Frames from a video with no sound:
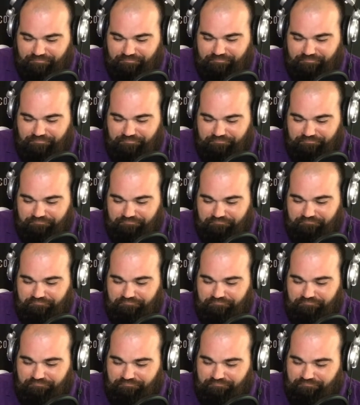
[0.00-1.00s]

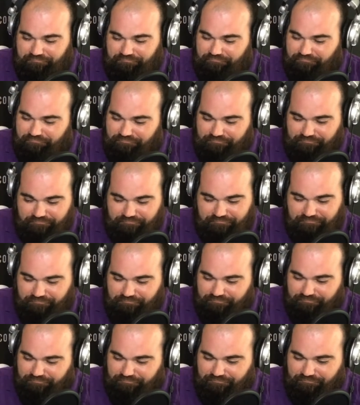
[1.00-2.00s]

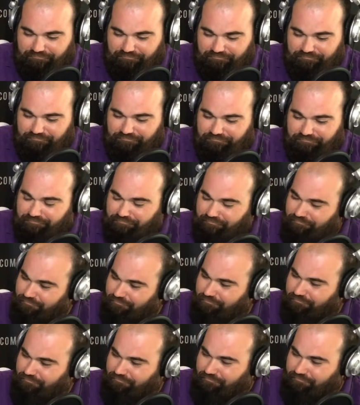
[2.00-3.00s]

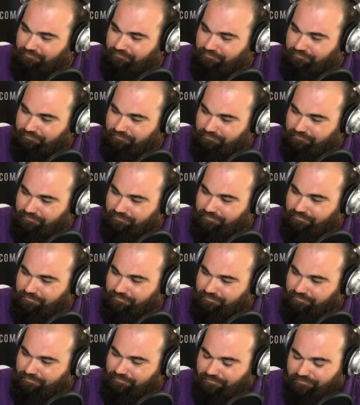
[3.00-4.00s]

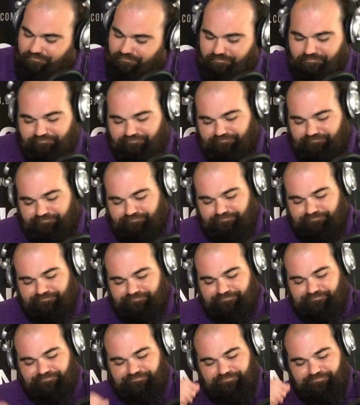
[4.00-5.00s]

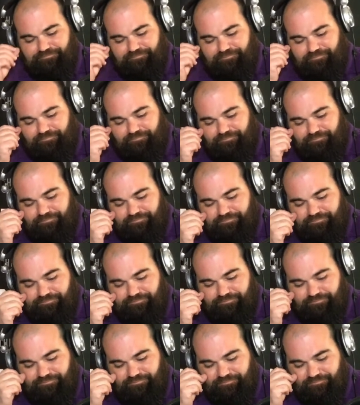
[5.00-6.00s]

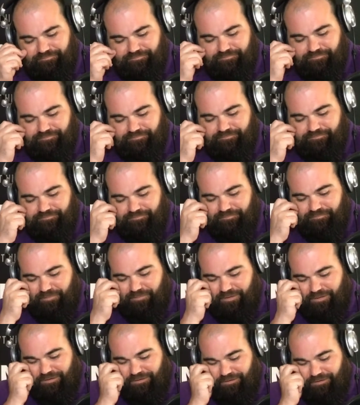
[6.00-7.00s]

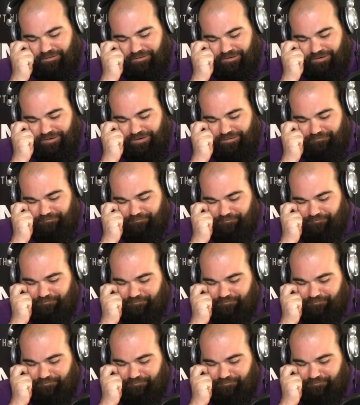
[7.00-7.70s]
This person isn't speaking.